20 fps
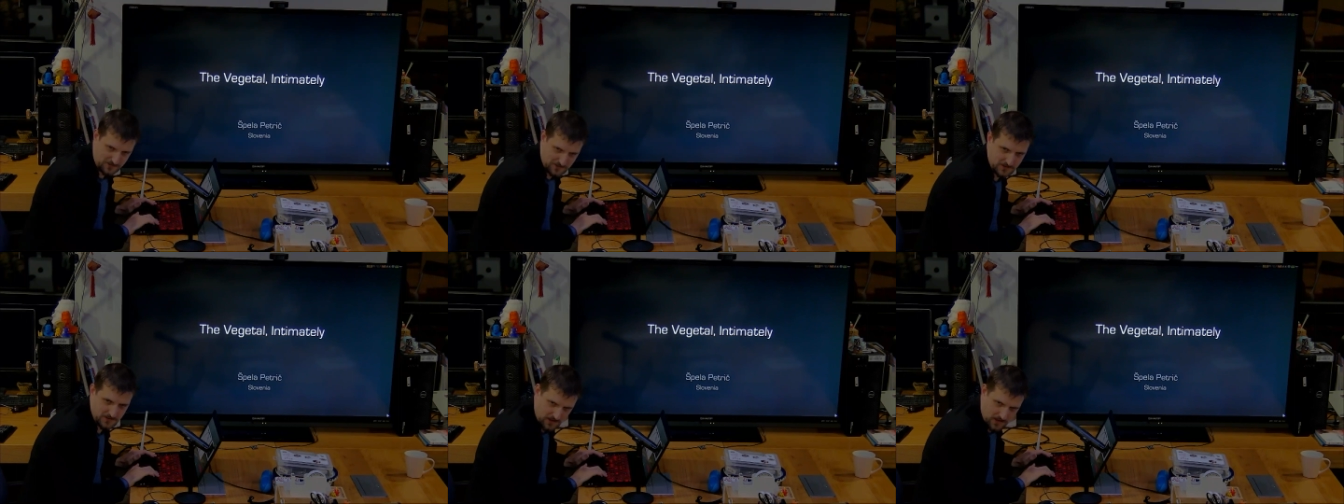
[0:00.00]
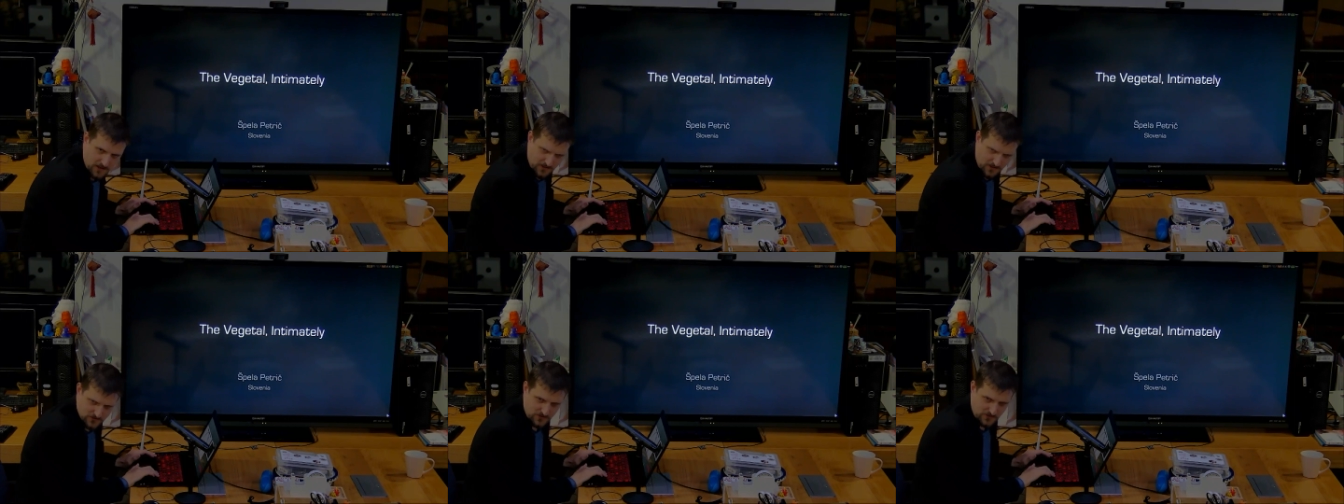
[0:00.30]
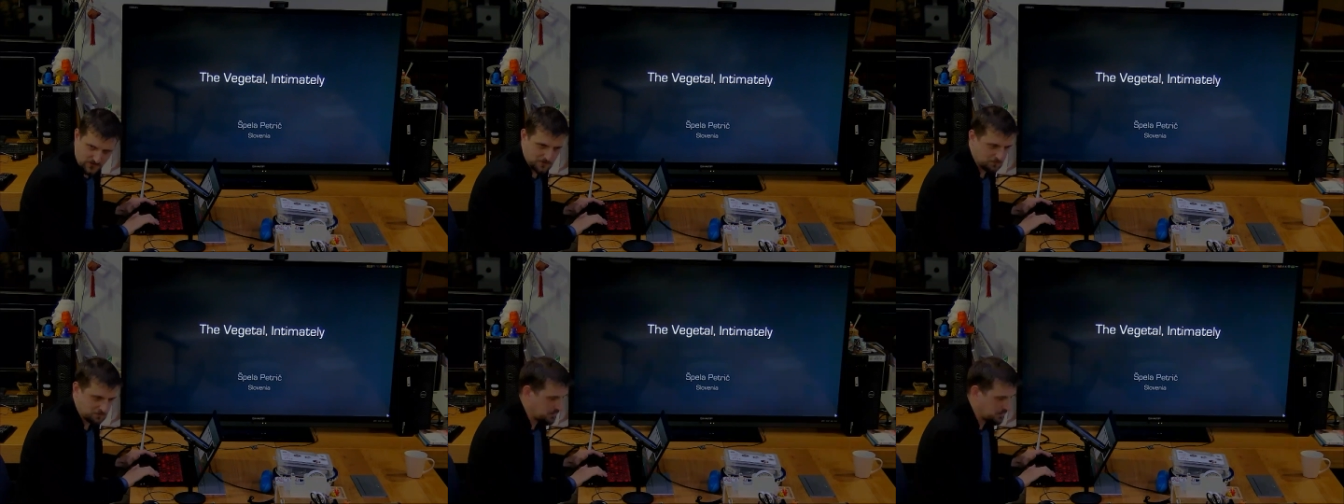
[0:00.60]
There's a lot of
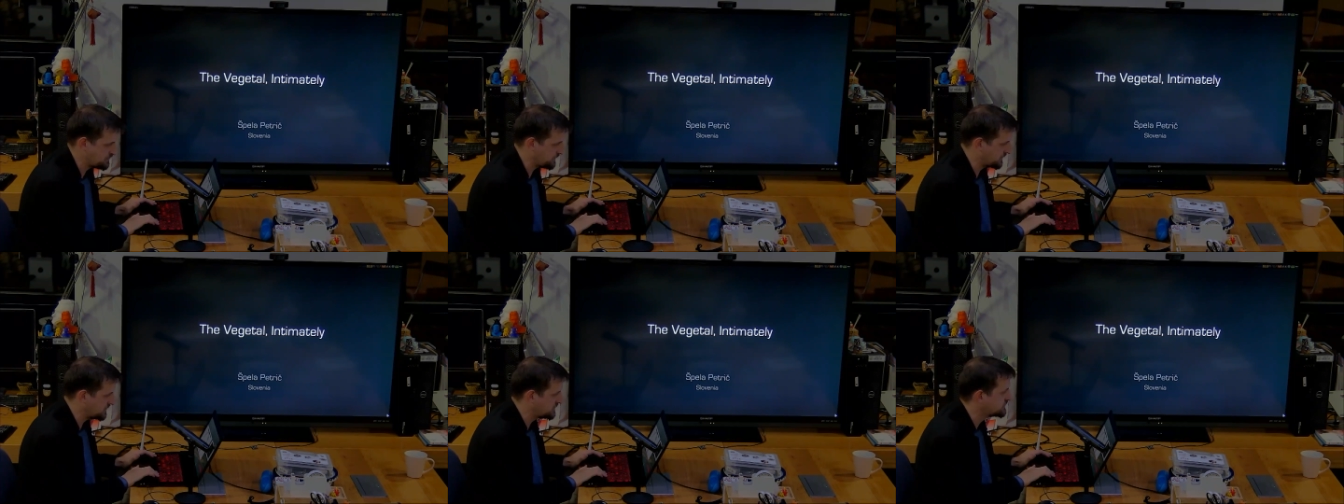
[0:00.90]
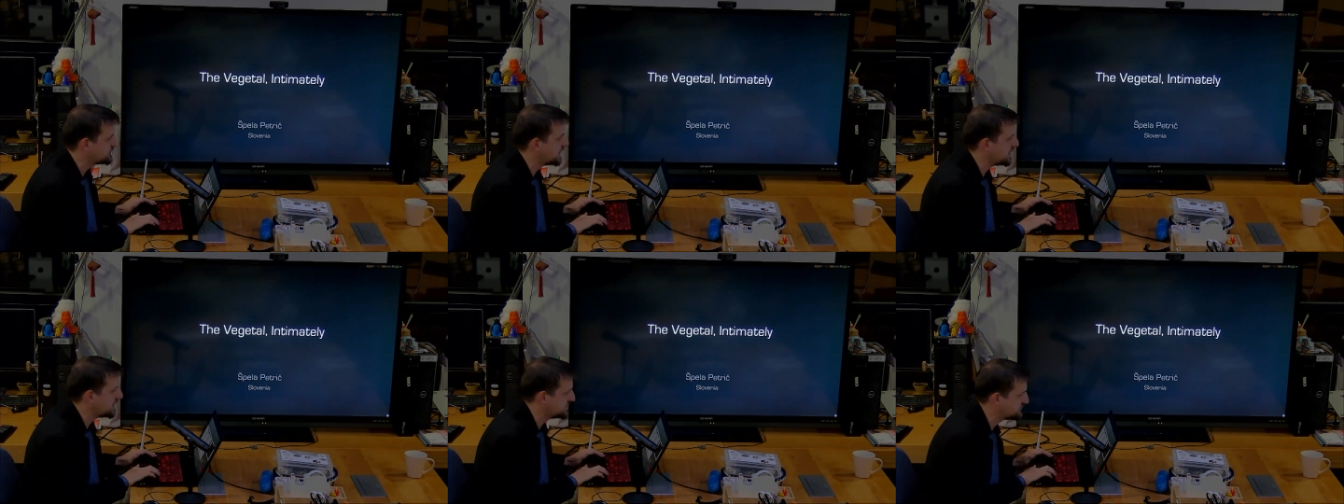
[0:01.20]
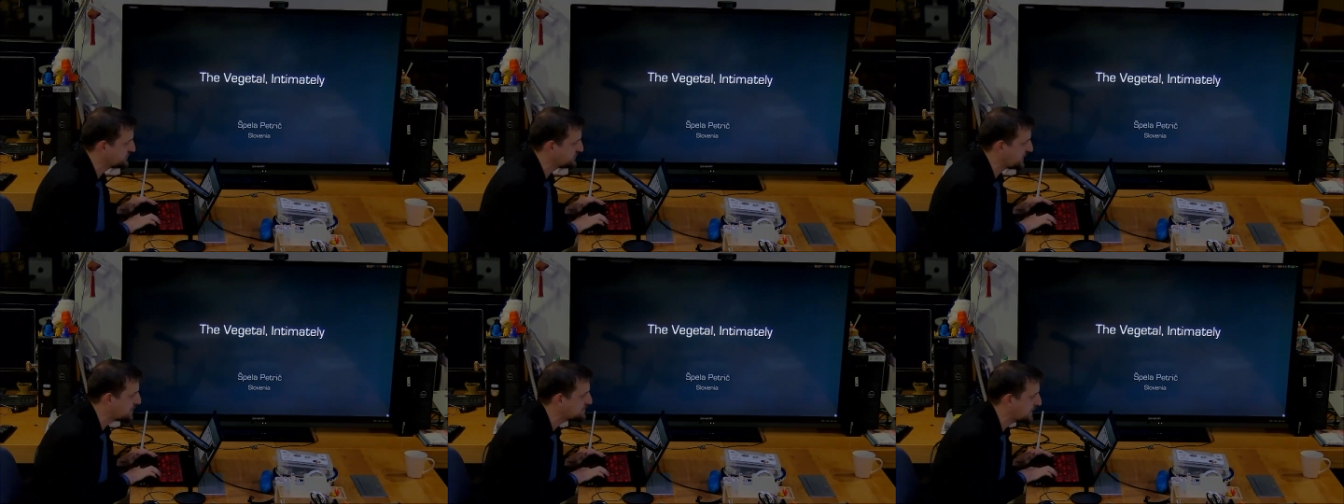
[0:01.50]
people. It's Fab
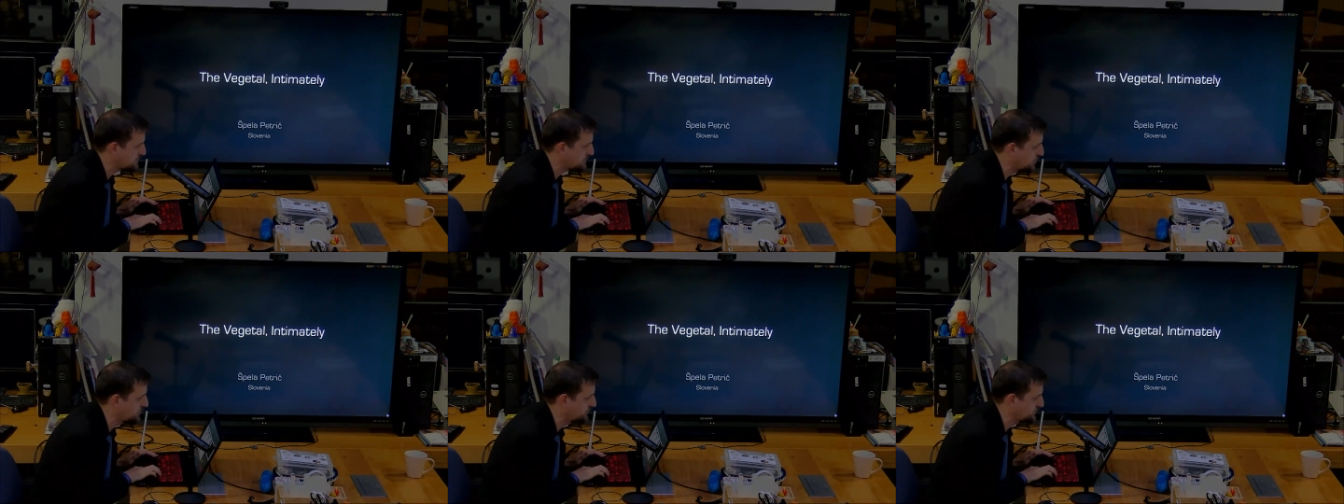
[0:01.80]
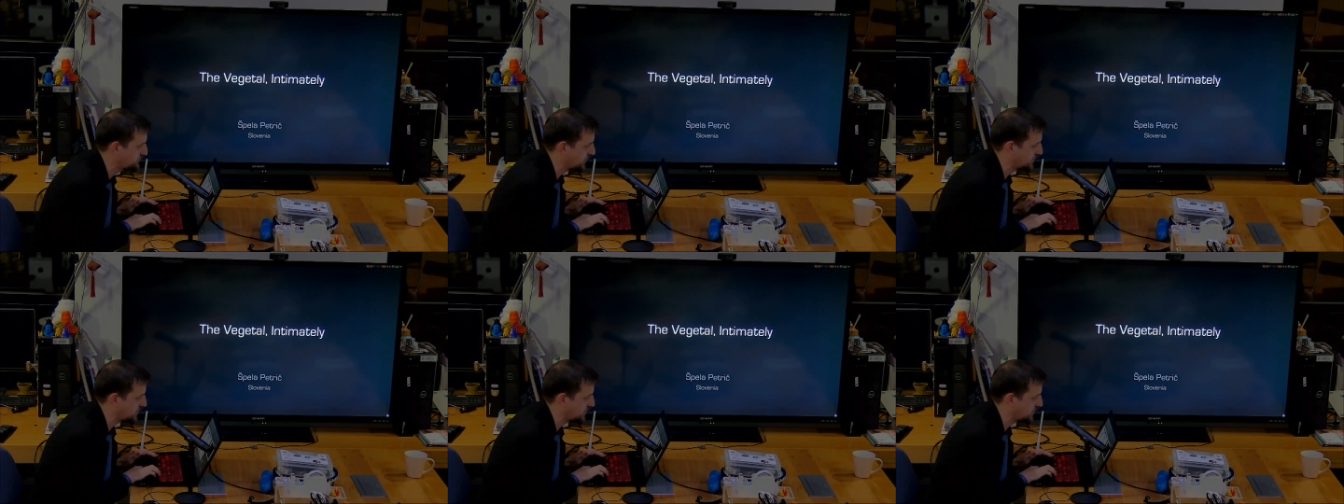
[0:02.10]
Lab O followers,